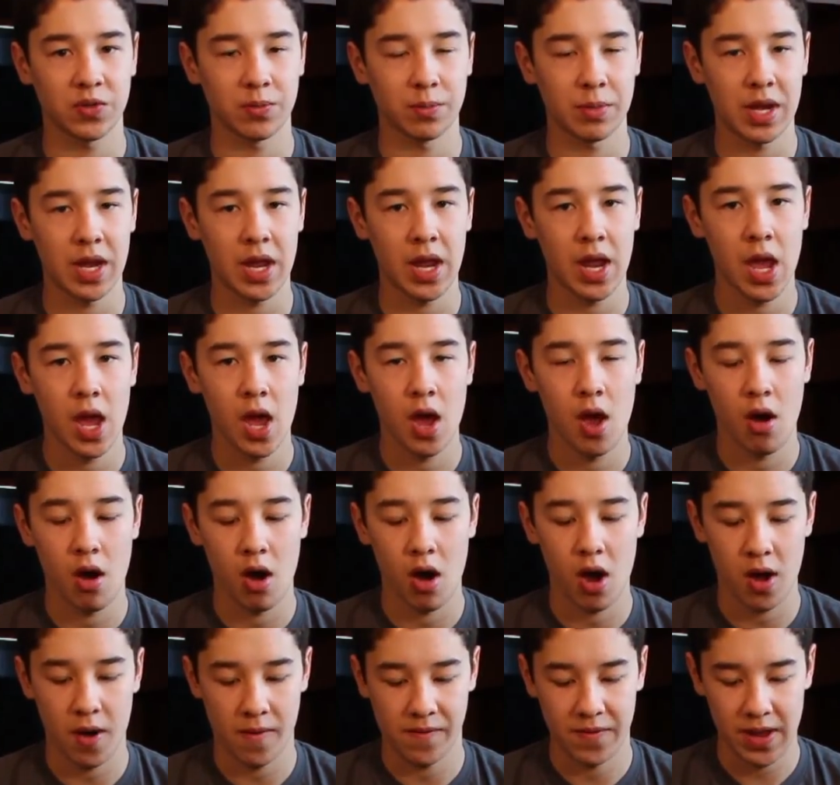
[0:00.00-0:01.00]
for me
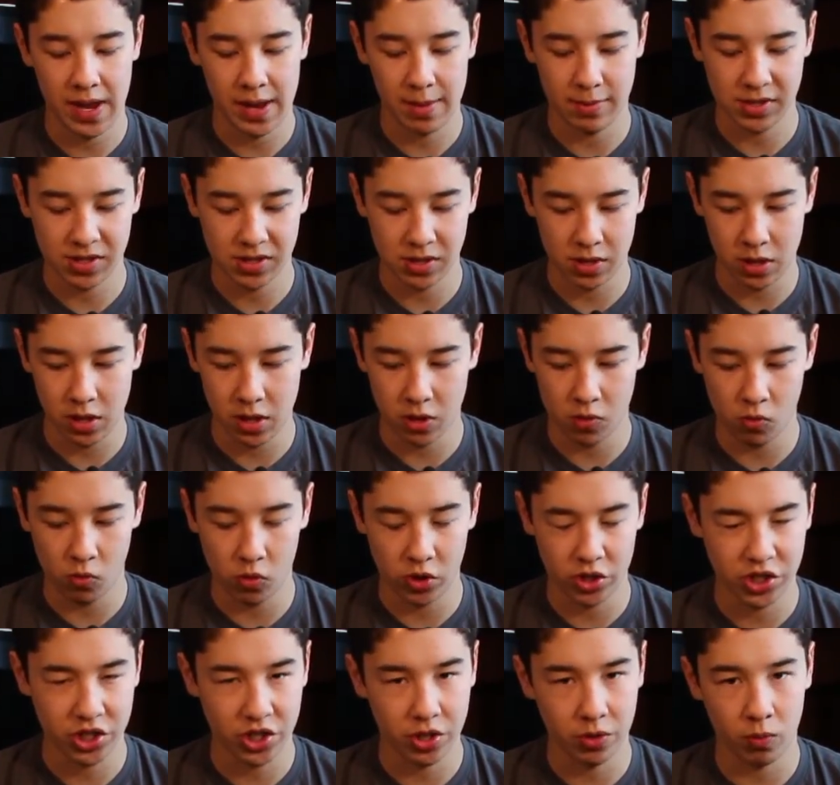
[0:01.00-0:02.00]
off Amazon,
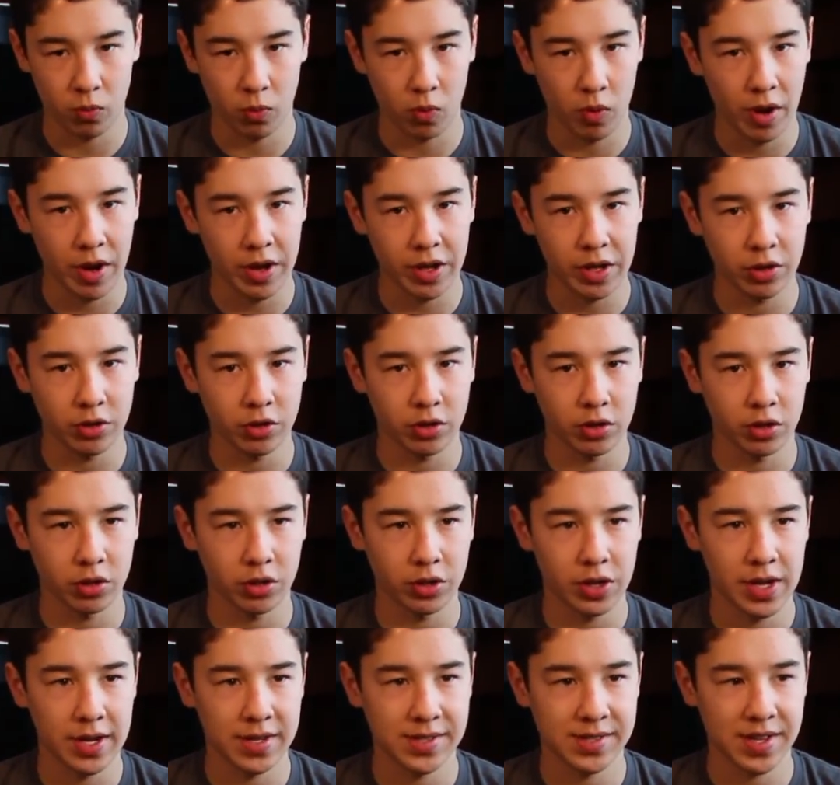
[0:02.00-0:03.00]
which it
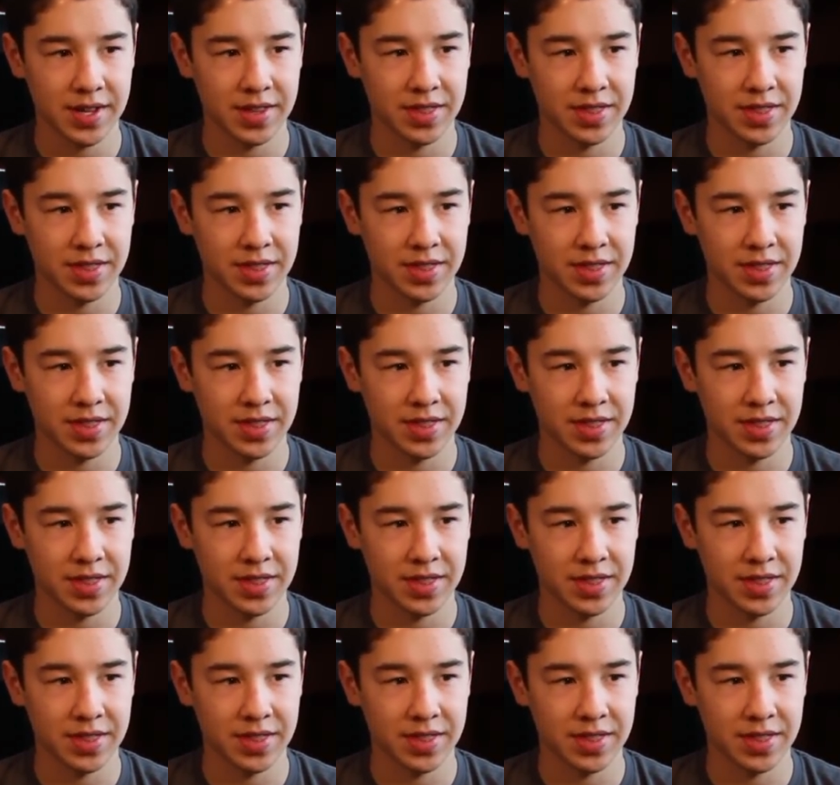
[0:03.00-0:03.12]
regularly is,